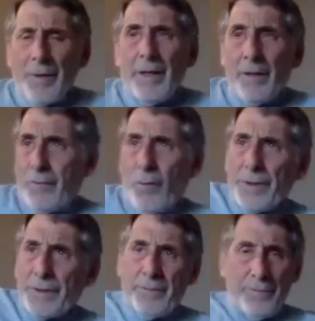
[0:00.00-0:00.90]
Of
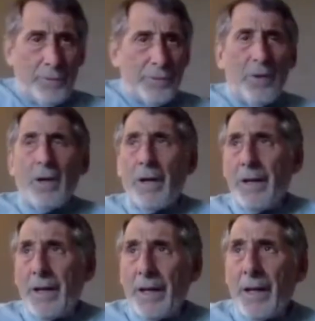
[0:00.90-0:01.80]
course, it was hard,
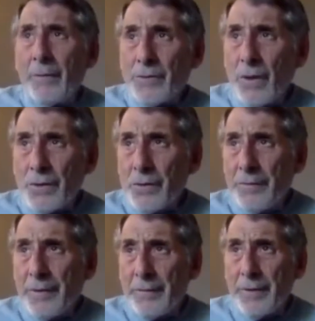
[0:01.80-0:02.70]
and I was also
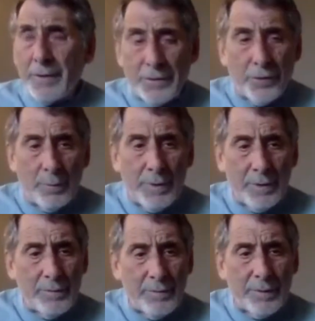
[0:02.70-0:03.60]
very, very determined
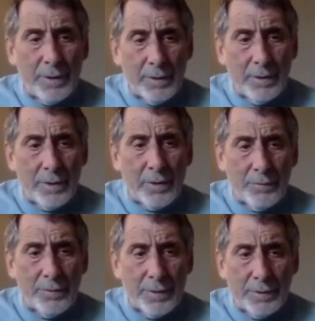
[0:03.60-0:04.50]
and very,
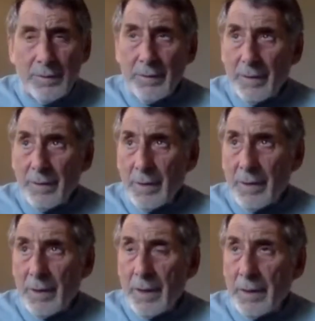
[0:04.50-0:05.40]
very
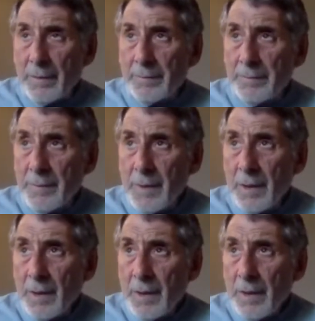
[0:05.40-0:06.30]
um,
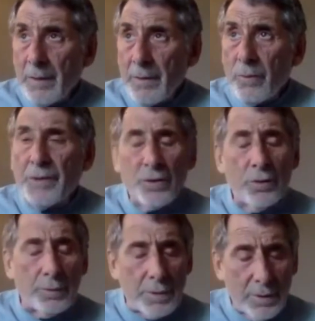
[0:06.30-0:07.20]

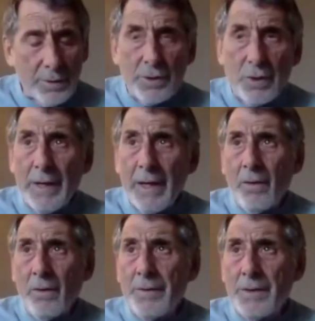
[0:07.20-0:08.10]
resolute. So I had
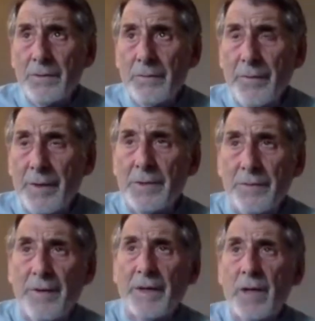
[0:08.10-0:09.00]
all of these
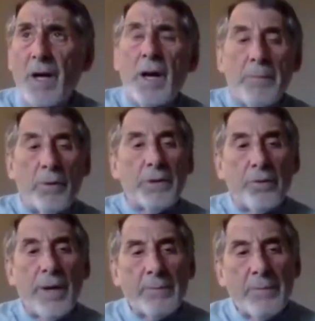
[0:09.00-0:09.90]
things. But what
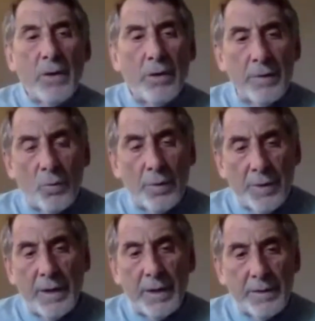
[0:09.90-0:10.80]
cracked my heart more
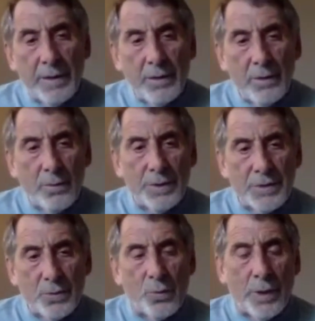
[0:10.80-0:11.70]
than anything
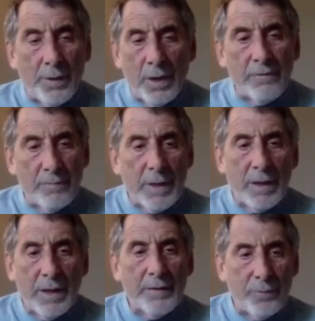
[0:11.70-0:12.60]
was when the love of my
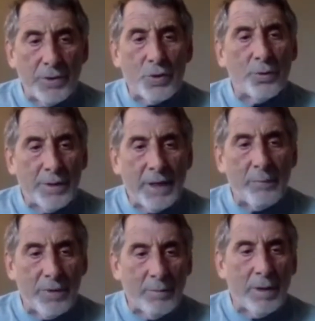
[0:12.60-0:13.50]
life, when Julie
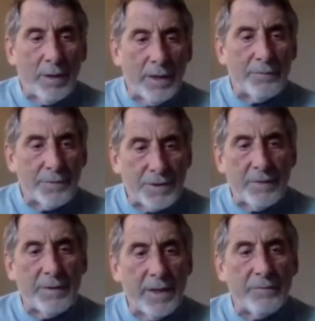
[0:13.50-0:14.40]
came into my life
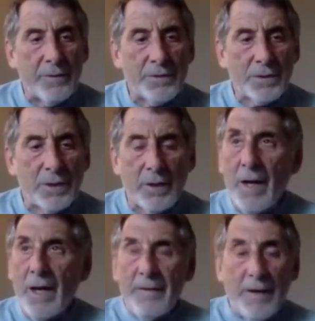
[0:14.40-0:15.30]
7.5 years ago,
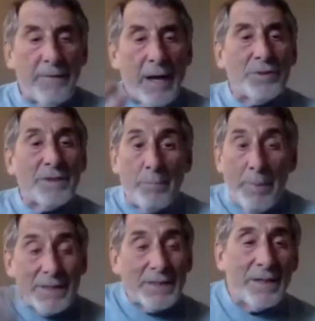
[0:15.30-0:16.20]
and that was the
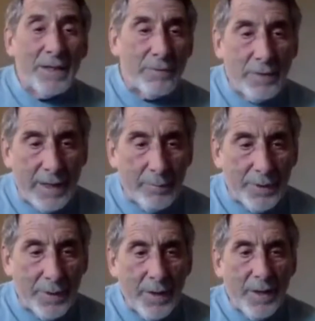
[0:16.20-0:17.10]
best thing that ever happened.